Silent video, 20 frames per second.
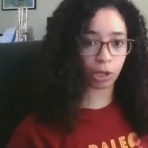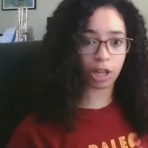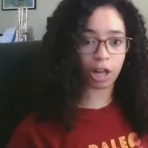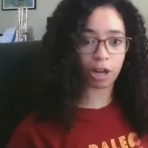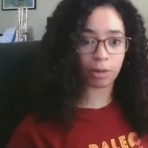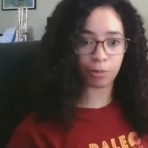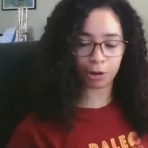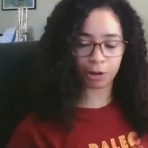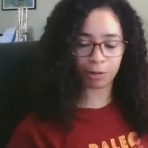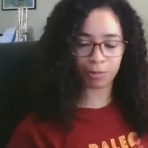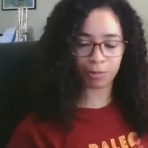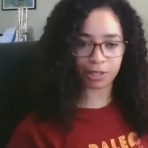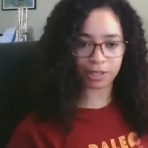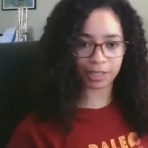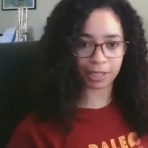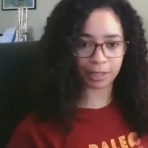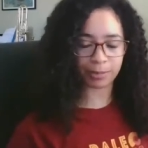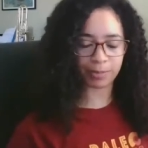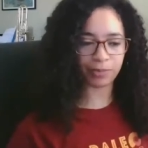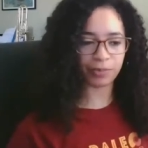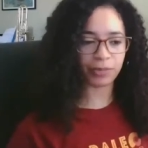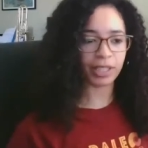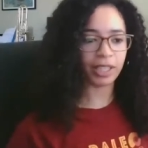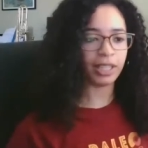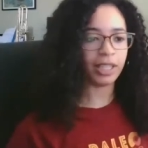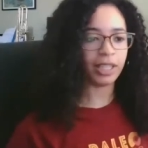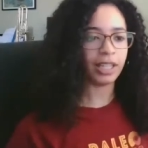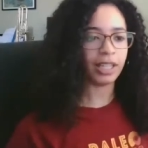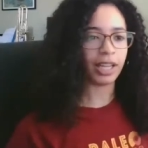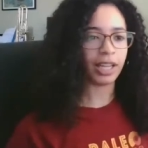Alberta Museum,
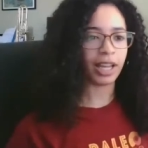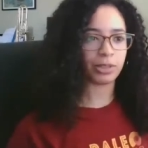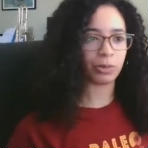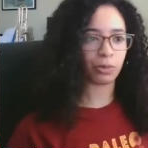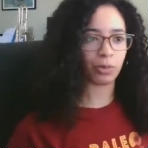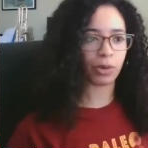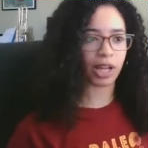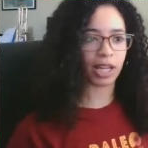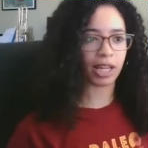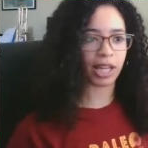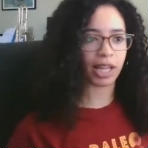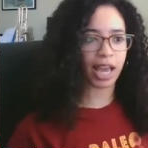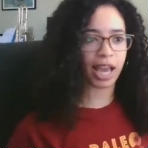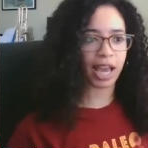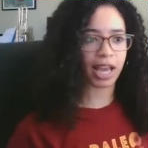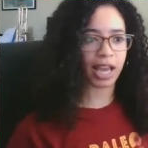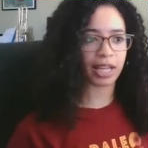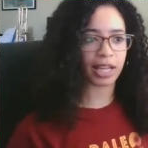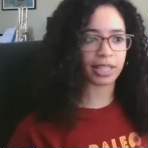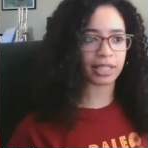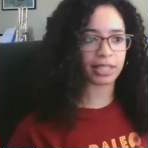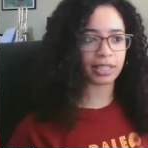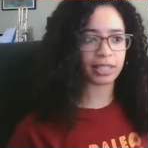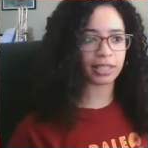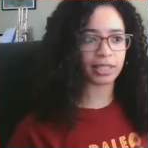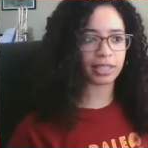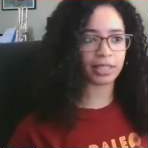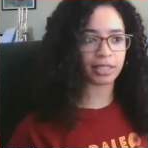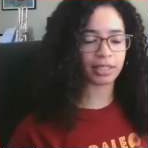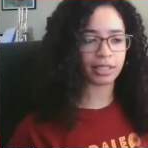as well
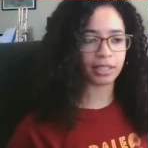as